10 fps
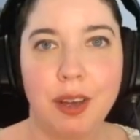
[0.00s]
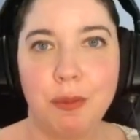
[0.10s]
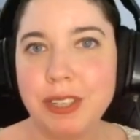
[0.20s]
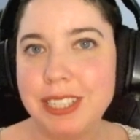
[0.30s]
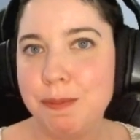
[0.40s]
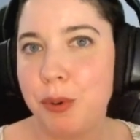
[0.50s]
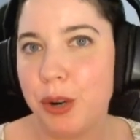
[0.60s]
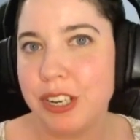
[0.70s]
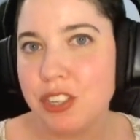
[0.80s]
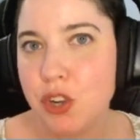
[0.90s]
What's
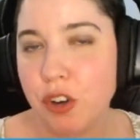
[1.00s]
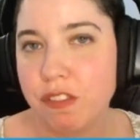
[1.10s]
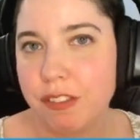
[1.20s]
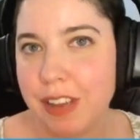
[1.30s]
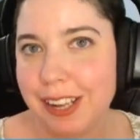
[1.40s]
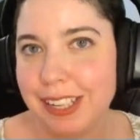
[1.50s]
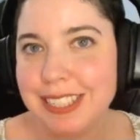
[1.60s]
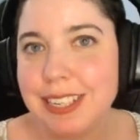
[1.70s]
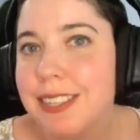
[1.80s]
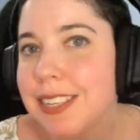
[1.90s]
important to note for Veil
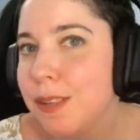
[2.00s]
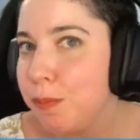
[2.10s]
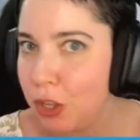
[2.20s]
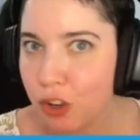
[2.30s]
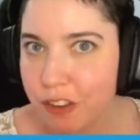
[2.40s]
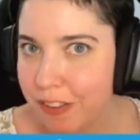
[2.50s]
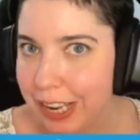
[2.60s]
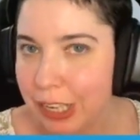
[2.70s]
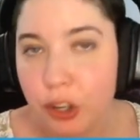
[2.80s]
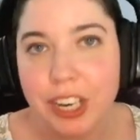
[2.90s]
is that it doesn't purify
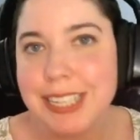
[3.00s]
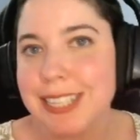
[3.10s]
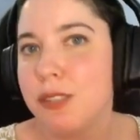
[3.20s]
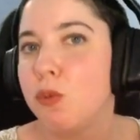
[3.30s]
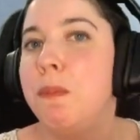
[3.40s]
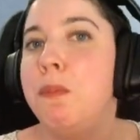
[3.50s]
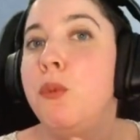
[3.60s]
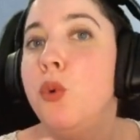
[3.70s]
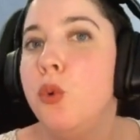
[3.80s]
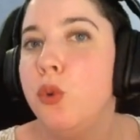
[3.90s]
a unit, it doesn't
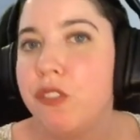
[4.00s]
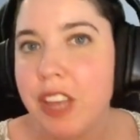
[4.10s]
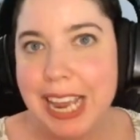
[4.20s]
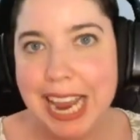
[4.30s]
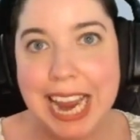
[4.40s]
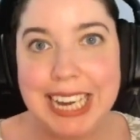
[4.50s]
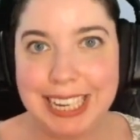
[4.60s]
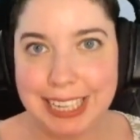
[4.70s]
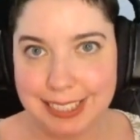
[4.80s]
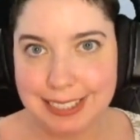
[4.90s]
remove
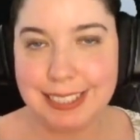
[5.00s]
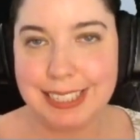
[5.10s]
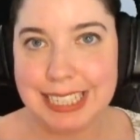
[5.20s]
any existing